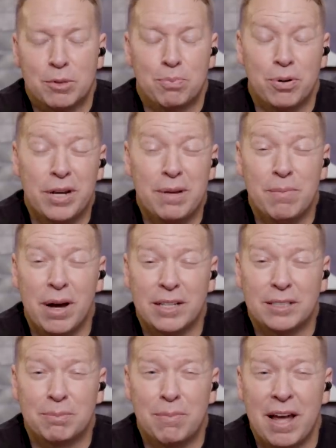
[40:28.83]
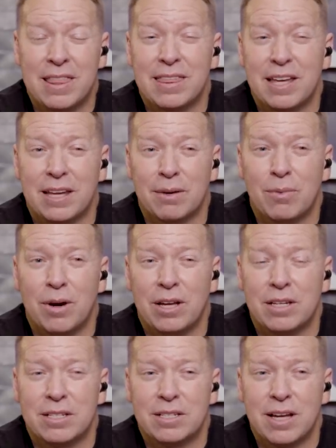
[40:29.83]
pretty much my thinking
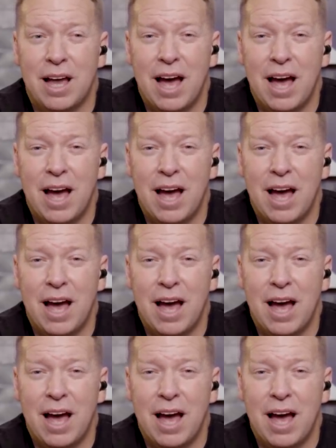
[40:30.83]
was